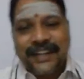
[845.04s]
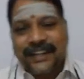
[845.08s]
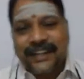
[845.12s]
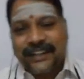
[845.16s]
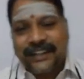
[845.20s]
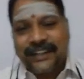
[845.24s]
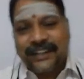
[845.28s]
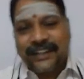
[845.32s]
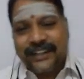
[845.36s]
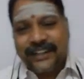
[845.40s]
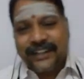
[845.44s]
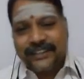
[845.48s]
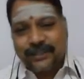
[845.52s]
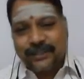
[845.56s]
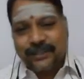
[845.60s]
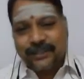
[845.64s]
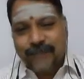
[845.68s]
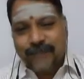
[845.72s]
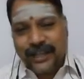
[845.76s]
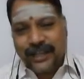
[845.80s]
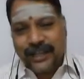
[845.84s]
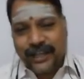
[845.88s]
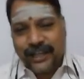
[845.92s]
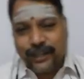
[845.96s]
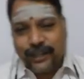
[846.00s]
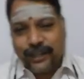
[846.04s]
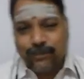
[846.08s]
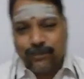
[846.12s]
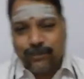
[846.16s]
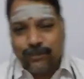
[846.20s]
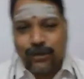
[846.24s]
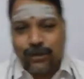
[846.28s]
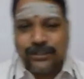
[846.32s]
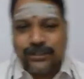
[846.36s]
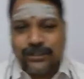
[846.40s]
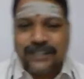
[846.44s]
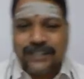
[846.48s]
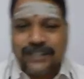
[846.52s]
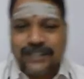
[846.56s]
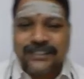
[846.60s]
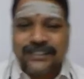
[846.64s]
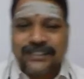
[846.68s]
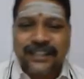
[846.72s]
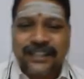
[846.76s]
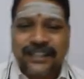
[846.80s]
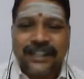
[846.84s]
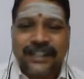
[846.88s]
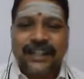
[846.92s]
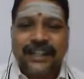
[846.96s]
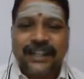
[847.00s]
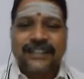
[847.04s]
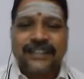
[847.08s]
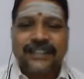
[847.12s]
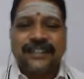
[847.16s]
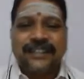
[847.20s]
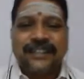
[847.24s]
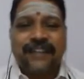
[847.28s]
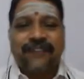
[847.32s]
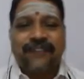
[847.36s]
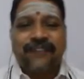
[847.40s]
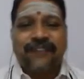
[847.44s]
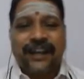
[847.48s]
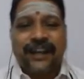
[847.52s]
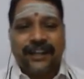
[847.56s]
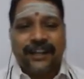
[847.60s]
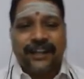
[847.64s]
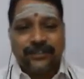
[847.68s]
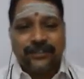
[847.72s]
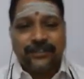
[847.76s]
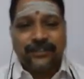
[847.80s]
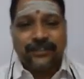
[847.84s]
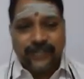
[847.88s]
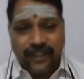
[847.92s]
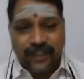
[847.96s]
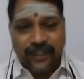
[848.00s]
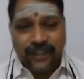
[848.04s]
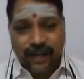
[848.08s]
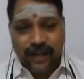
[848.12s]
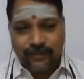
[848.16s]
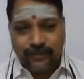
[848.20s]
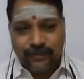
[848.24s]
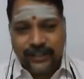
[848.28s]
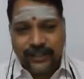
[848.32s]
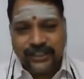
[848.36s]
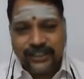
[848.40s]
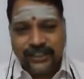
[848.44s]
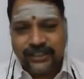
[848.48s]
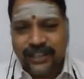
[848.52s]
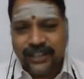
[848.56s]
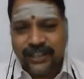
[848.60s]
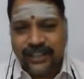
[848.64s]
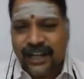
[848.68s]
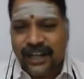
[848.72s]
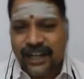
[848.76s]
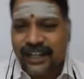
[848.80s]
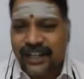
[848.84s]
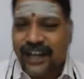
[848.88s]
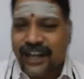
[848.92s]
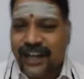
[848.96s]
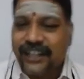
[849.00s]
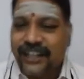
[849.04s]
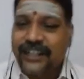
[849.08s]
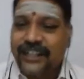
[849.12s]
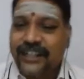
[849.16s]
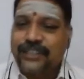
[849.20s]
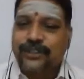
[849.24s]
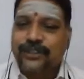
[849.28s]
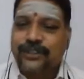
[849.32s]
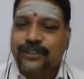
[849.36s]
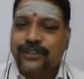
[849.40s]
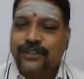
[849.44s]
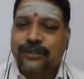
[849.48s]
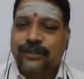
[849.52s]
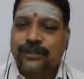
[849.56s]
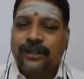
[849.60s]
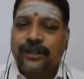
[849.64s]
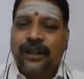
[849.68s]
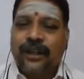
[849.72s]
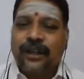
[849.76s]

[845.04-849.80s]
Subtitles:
agriculture marketing boards and central and state warehousing corporation and agricultural